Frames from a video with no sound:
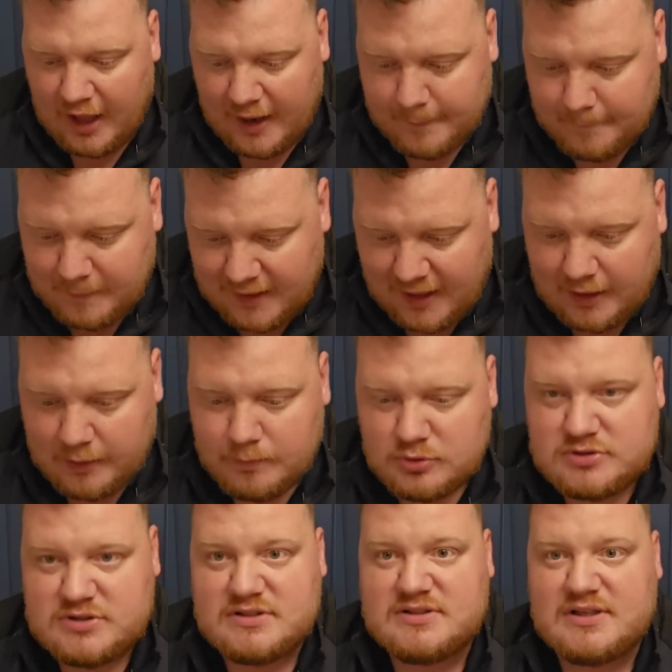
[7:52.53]
and be
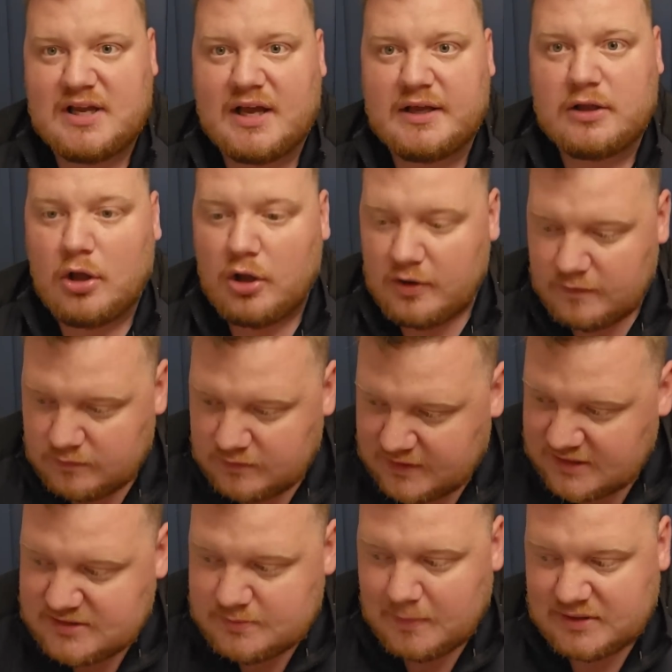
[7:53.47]
able to say,
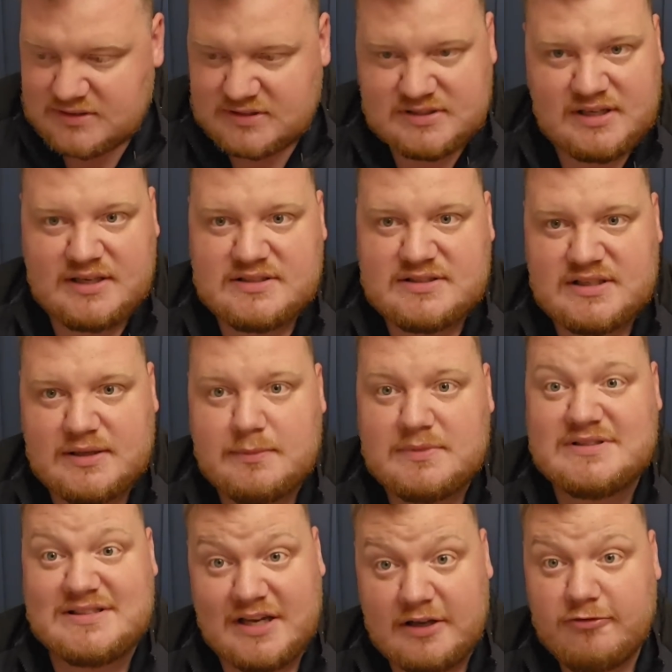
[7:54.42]
this Man City team
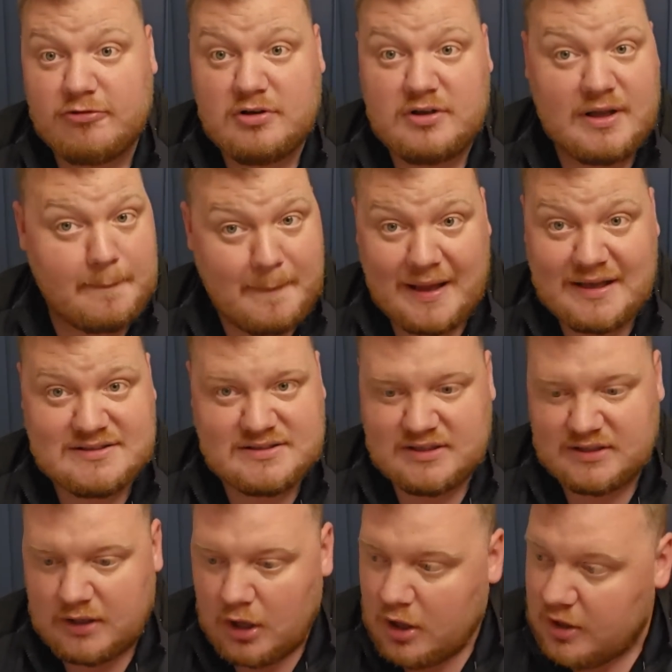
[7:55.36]
is different. They're
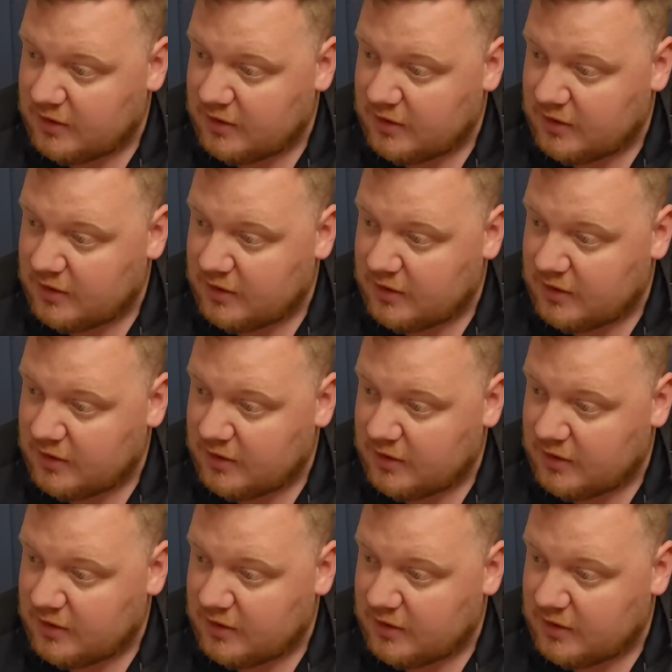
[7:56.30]
better.